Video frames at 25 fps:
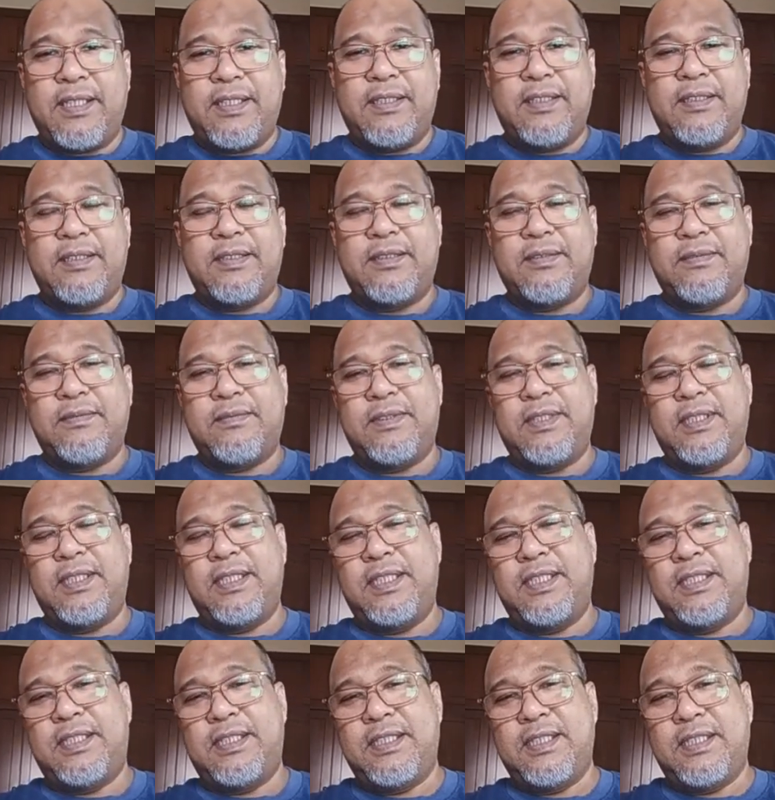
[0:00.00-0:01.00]
So
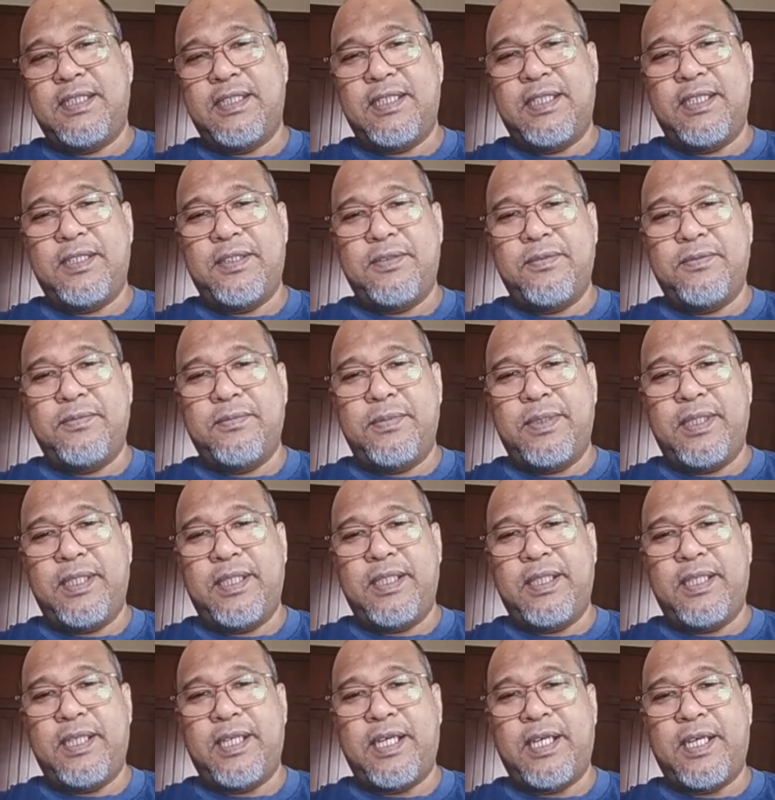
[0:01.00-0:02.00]
Asia, you may
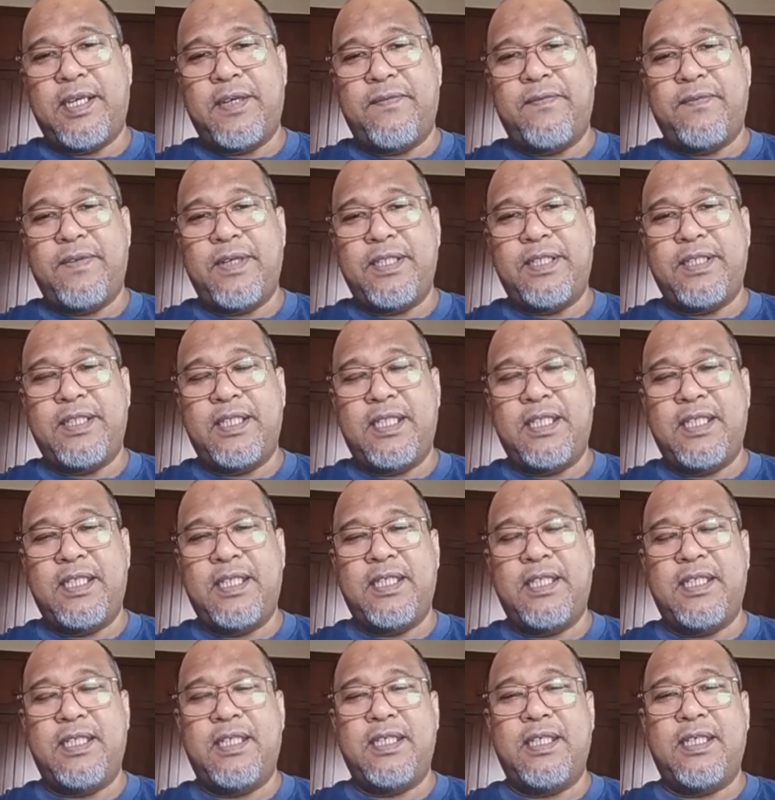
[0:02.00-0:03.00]
have
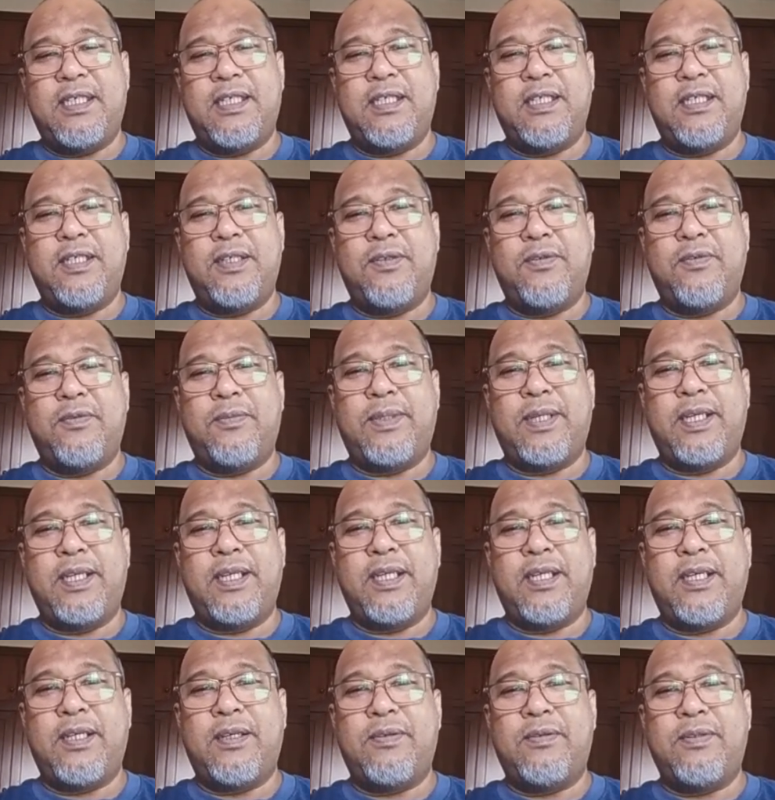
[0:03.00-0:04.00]
actually know by
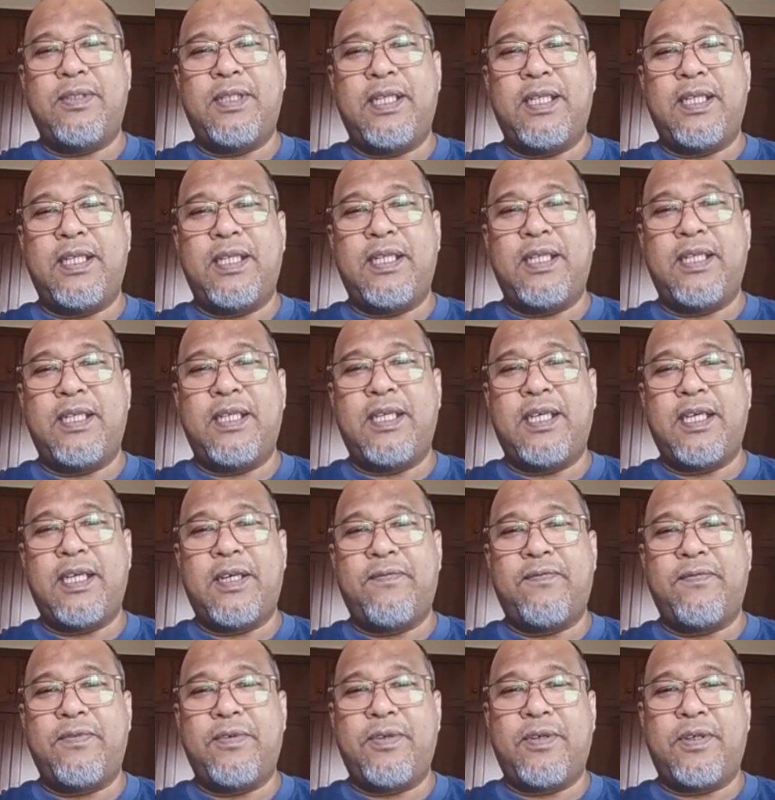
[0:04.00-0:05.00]
now that they have
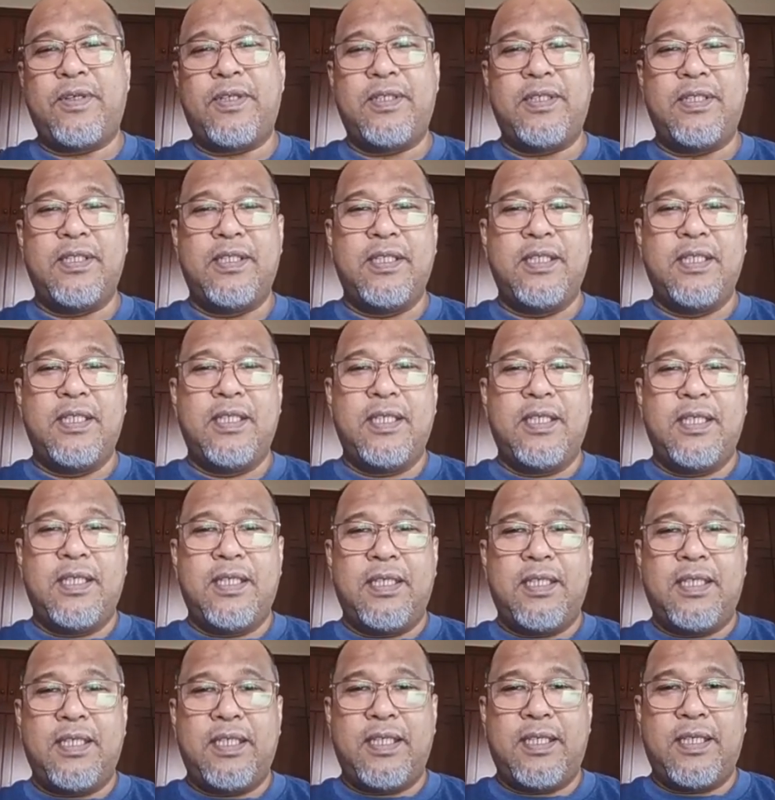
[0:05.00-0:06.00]
got
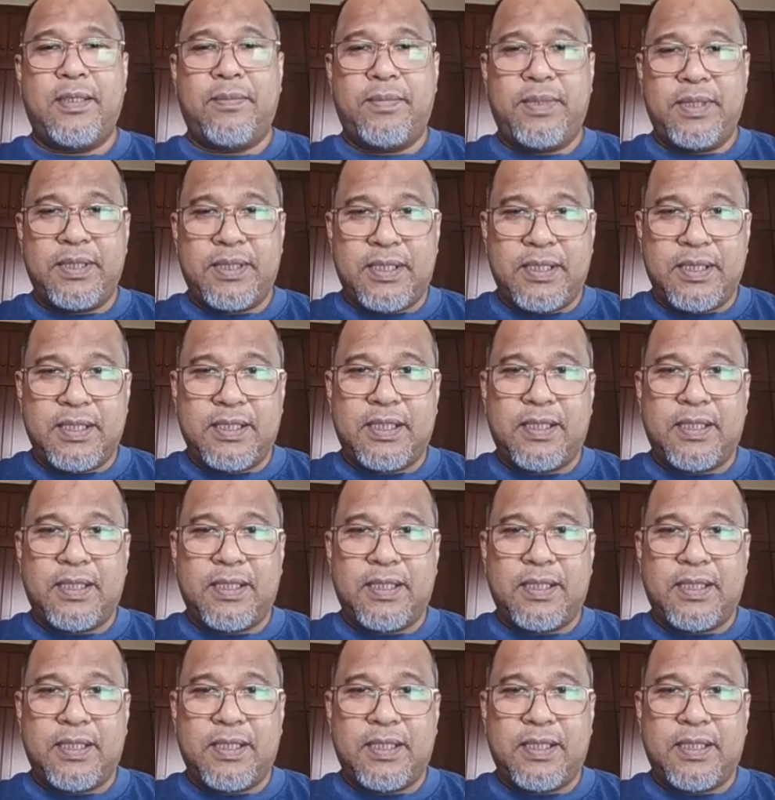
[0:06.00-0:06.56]
their business